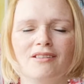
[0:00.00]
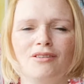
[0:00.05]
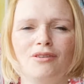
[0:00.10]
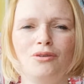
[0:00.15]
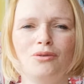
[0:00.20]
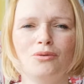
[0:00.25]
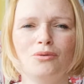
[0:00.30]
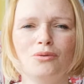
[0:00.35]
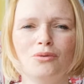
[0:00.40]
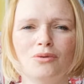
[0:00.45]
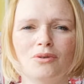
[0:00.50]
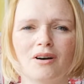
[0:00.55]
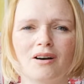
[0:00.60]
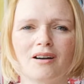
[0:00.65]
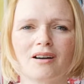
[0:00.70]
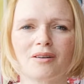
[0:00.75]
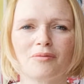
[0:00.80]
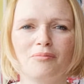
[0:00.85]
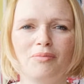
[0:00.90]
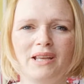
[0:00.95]
you
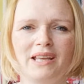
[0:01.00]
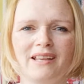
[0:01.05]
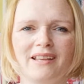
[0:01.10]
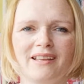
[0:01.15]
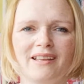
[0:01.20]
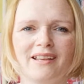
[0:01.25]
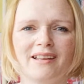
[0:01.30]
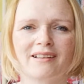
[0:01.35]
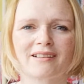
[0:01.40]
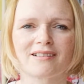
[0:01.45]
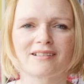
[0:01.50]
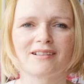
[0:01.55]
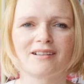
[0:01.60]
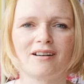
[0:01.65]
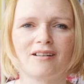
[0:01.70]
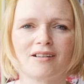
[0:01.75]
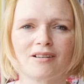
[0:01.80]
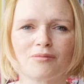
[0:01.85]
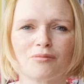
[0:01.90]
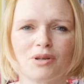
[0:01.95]
are being in
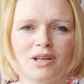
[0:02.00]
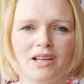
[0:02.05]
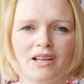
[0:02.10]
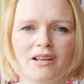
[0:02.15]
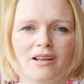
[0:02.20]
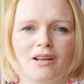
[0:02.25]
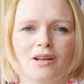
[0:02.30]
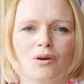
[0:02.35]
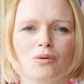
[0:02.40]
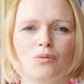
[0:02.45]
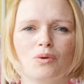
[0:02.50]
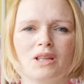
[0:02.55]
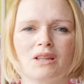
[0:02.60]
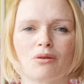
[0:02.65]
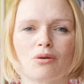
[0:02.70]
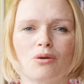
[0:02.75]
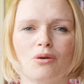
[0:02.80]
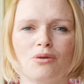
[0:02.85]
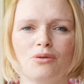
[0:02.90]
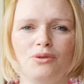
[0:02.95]
harmony
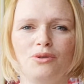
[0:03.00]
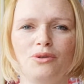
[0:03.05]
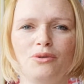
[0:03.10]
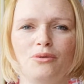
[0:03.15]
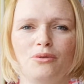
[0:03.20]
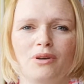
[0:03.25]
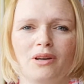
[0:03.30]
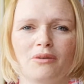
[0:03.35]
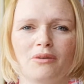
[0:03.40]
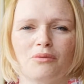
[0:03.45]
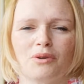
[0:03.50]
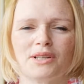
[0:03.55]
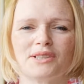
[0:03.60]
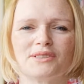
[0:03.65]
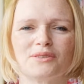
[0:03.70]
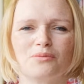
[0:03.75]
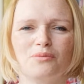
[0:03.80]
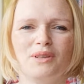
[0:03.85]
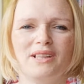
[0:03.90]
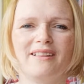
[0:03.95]
with whole
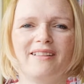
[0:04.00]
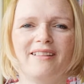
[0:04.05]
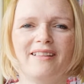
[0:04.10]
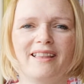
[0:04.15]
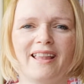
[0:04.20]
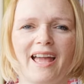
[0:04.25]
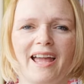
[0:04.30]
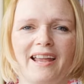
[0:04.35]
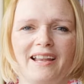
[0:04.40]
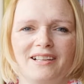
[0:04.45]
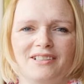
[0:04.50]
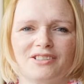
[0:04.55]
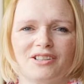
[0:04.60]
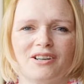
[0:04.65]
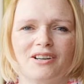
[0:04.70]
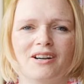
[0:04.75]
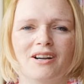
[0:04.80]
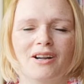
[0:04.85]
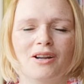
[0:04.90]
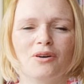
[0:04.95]
universe, with
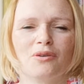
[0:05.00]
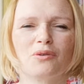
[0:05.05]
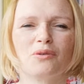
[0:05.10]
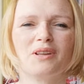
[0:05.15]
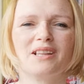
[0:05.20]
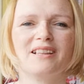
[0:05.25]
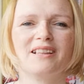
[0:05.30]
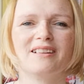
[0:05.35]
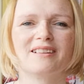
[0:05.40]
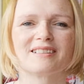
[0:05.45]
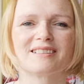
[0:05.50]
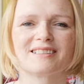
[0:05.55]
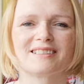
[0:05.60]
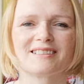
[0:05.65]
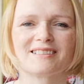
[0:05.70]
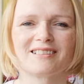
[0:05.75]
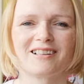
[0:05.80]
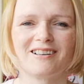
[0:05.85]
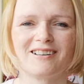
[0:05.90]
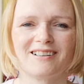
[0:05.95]
nature, with the
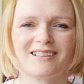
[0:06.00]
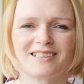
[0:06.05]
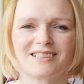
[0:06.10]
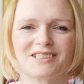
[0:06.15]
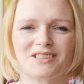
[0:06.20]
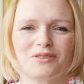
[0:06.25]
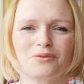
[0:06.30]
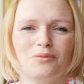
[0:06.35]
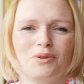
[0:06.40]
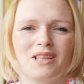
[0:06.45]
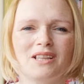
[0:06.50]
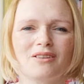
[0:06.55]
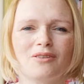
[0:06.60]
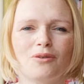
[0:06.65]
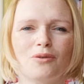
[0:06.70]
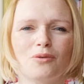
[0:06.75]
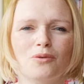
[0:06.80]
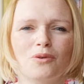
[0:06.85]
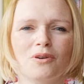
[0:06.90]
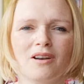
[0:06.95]
stars, with
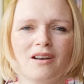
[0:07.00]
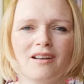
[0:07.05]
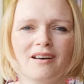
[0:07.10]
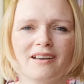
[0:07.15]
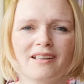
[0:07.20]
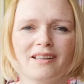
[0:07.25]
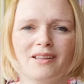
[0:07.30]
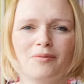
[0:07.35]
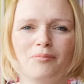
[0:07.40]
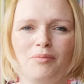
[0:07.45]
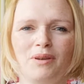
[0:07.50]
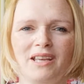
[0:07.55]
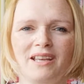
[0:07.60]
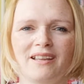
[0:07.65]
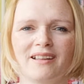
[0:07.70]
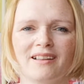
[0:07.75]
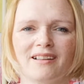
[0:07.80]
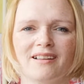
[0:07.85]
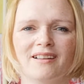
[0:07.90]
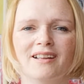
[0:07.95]
all light
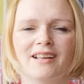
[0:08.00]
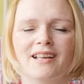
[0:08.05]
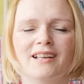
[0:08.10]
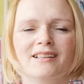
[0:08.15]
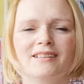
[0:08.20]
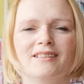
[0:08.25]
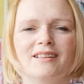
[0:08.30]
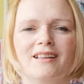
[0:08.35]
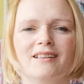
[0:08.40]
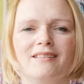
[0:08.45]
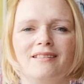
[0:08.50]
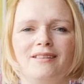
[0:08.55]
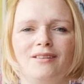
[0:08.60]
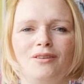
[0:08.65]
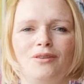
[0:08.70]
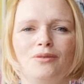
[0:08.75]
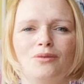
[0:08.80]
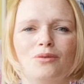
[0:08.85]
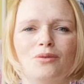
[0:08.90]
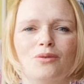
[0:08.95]
being, that
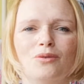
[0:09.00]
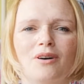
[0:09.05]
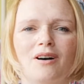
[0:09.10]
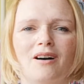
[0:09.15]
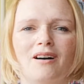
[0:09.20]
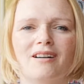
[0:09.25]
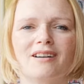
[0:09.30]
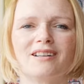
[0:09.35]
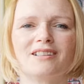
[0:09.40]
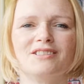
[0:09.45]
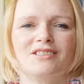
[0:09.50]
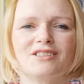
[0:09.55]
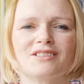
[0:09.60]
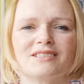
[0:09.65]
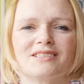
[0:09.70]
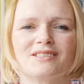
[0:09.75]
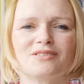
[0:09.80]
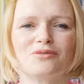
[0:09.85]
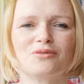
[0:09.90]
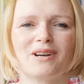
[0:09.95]
you are
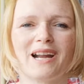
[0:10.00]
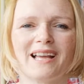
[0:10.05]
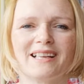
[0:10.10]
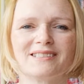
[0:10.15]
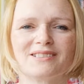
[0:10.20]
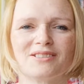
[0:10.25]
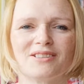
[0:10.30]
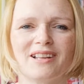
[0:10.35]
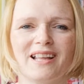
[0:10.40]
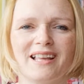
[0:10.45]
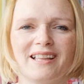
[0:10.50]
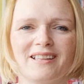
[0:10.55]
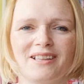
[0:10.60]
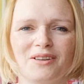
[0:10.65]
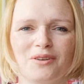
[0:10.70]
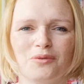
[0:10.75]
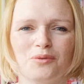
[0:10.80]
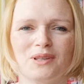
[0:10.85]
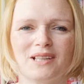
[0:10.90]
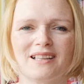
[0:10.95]
just
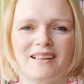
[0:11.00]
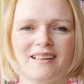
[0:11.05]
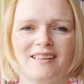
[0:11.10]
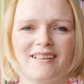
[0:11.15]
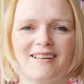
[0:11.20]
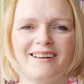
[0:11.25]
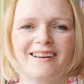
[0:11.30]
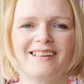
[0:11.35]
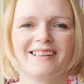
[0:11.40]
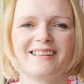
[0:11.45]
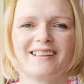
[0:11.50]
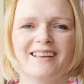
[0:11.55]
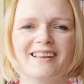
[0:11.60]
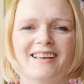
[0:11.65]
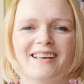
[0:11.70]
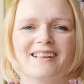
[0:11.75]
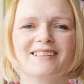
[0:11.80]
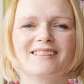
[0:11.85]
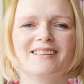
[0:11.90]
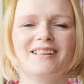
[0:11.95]
resonating with light,
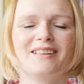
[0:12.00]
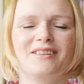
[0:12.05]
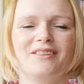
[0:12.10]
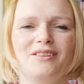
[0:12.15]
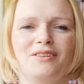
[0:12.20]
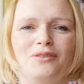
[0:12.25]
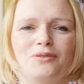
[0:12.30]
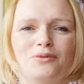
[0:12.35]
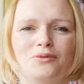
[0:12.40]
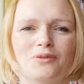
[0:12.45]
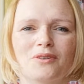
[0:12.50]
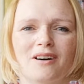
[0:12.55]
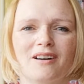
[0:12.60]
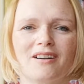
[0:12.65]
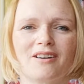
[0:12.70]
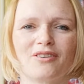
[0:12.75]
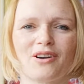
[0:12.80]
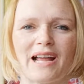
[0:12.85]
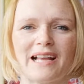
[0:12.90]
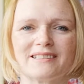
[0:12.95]
that you
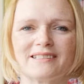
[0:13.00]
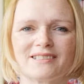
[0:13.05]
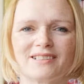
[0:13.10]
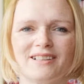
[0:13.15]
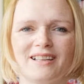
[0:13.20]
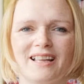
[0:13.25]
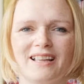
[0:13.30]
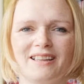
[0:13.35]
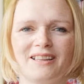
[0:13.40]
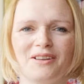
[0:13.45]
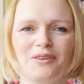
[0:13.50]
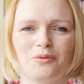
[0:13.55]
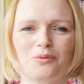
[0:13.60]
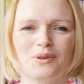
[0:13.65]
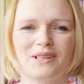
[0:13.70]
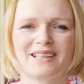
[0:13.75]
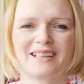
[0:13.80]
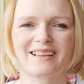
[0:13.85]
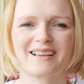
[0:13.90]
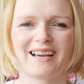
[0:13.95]
are resonating
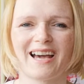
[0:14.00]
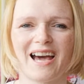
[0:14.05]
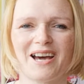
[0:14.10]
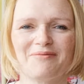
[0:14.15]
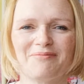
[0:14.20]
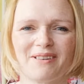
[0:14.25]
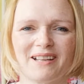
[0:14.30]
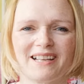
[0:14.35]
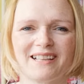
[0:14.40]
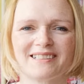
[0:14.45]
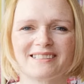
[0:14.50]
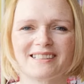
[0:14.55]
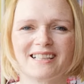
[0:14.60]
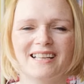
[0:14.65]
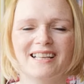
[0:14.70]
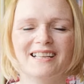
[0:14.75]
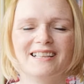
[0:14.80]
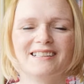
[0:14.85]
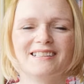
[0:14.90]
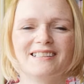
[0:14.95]
with happiness,
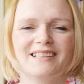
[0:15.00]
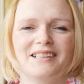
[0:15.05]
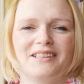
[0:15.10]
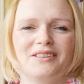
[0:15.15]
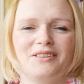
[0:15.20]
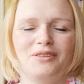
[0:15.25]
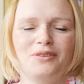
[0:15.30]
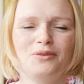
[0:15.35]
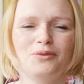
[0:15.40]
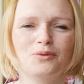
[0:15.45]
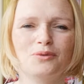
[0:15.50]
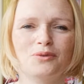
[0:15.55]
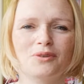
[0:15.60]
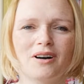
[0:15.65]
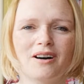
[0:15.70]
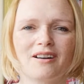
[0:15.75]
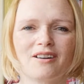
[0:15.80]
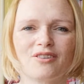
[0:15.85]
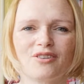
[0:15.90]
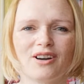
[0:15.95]
that you
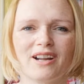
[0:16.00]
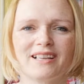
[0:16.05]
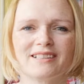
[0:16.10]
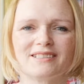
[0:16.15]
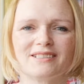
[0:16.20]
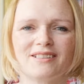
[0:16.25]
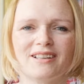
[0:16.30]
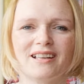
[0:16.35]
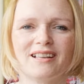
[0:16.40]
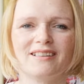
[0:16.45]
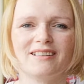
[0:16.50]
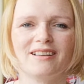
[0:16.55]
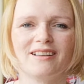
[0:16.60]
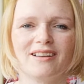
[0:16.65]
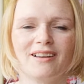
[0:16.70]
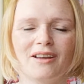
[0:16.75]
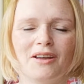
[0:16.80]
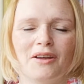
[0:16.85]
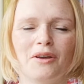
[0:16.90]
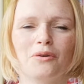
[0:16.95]
are
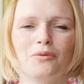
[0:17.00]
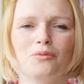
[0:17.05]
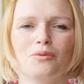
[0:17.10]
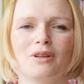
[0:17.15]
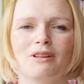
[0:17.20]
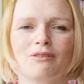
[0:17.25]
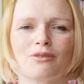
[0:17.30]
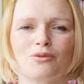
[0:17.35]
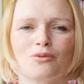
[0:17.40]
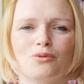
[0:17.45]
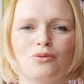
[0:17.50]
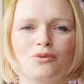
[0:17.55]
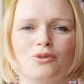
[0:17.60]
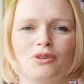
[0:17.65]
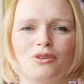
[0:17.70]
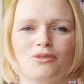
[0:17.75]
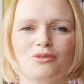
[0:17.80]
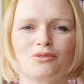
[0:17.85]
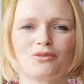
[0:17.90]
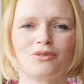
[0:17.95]
resonating with who
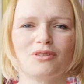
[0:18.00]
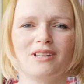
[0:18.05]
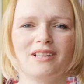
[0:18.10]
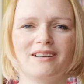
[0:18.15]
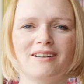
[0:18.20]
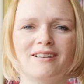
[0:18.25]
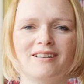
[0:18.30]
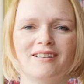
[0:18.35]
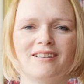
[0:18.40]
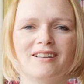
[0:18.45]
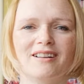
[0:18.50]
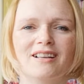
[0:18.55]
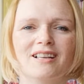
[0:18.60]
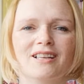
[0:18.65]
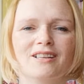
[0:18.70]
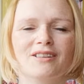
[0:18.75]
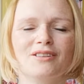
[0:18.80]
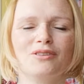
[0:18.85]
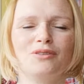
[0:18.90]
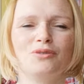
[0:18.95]
you truly are.
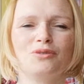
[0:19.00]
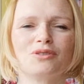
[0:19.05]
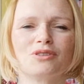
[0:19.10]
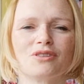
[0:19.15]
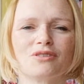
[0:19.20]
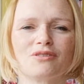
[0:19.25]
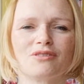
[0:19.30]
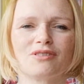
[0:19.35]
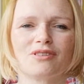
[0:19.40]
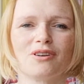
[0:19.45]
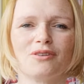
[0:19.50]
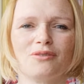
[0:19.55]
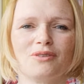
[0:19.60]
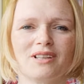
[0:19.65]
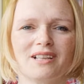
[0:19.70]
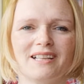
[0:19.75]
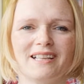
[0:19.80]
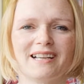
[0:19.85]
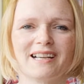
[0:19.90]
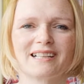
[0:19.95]
You should
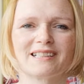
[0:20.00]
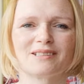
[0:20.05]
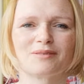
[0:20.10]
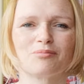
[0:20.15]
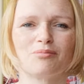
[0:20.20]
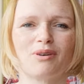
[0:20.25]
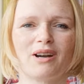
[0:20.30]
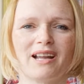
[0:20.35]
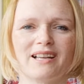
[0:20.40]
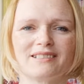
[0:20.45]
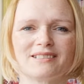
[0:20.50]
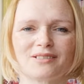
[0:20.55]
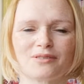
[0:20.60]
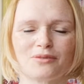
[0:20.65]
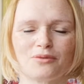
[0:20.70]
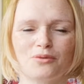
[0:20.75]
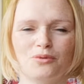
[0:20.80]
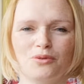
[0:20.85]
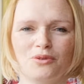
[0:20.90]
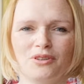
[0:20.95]
totally express
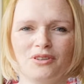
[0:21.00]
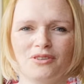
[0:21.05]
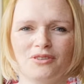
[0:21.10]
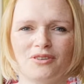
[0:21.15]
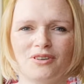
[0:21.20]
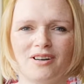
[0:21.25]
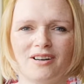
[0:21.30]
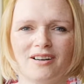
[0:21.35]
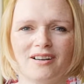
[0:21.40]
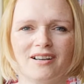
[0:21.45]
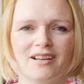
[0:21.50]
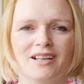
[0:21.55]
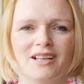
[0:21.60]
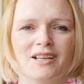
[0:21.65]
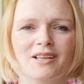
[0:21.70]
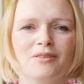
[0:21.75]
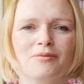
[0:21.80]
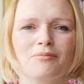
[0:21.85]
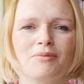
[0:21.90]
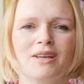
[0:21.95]
who you are
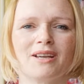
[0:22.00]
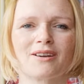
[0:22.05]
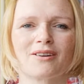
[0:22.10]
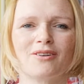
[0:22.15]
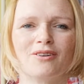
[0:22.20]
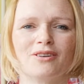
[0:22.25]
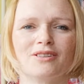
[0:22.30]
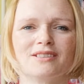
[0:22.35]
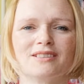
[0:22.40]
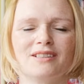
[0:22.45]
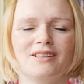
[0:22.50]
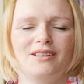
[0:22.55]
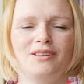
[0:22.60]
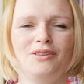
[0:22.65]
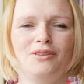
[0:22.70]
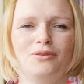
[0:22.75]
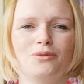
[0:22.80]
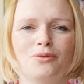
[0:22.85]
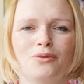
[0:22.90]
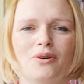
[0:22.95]
because
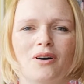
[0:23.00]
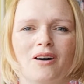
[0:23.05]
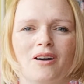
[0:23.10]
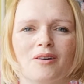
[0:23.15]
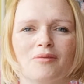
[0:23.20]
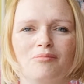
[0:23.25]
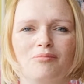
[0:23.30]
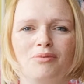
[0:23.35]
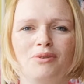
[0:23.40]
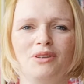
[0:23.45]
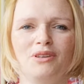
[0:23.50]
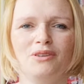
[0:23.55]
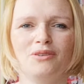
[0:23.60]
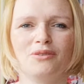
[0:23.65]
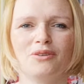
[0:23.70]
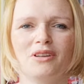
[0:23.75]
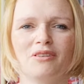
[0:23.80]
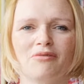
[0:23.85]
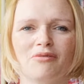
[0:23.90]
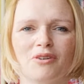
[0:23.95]
you are
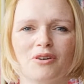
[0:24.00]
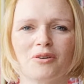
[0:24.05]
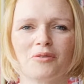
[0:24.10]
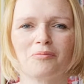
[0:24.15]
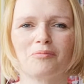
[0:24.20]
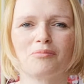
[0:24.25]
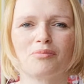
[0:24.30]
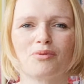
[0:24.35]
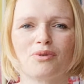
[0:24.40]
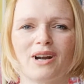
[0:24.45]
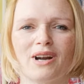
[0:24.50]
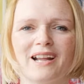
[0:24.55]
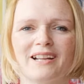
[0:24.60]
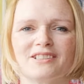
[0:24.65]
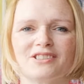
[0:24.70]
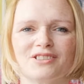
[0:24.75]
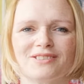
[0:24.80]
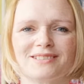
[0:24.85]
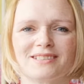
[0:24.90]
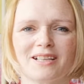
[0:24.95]
beautiful,
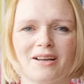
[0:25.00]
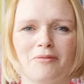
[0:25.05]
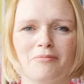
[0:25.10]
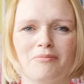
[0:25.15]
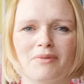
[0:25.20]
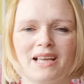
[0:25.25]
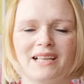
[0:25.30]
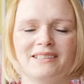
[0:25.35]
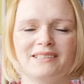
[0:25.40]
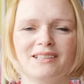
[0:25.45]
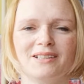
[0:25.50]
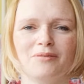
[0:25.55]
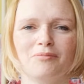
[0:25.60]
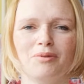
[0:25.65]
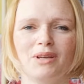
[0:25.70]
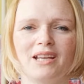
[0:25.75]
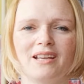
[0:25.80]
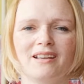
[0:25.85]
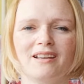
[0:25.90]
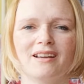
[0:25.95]
precious, amazing
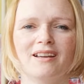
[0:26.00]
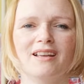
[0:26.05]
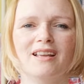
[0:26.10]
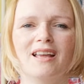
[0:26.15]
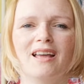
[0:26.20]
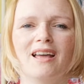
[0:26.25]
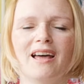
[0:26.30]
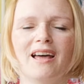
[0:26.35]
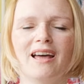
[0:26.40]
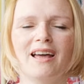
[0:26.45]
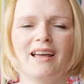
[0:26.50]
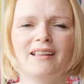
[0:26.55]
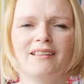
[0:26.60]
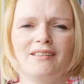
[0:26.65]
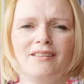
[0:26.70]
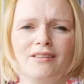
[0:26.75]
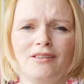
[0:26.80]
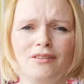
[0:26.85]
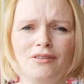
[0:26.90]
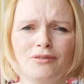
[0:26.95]
being
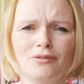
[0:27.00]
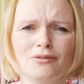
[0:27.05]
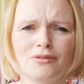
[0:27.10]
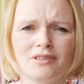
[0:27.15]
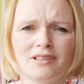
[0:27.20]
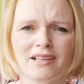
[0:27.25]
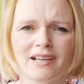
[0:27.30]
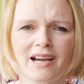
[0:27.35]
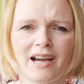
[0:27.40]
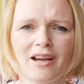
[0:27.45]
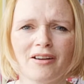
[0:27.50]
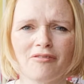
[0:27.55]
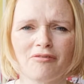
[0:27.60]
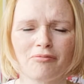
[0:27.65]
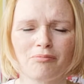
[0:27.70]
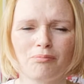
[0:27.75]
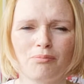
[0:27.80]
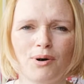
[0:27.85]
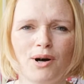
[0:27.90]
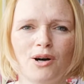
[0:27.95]
and you
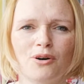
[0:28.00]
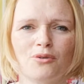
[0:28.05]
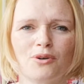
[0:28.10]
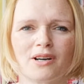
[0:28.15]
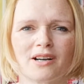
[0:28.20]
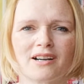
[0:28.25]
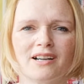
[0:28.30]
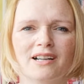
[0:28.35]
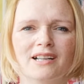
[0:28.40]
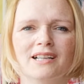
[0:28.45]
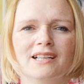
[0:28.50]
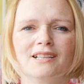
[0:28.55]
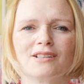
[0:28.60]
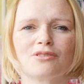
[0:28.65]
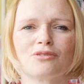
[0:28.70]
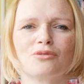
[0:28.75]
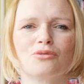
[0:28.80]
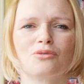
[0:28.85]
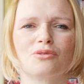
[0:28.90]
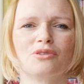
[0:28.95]
have power
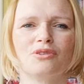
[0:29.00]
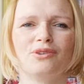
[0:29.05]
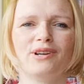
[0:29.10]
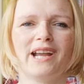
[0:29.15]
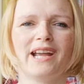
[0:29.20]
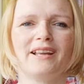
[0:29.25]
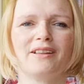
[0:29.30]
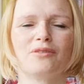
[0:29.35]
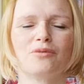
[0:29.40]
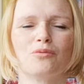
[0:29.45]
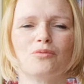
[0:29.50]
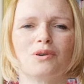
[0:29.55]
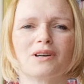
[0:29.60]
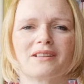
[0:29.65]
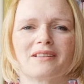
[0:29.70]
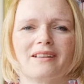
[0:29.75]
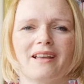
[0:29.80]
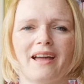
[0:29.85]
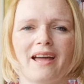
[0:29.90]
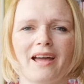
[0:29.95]
to create
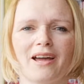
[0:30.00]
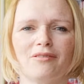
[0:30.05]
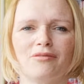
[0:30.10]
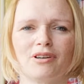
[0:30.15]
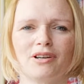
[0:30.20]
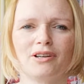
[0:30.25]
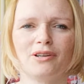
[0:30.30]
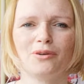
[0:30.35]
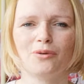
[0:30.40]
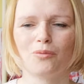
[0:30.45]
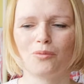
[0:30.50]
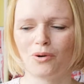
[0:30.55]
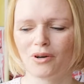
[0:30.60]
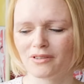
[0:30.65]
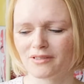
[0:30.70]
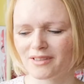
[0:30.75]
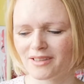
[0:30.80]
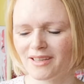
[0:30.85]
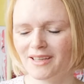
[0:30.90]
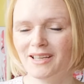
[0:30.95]
whatever you
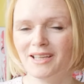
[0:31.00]
want.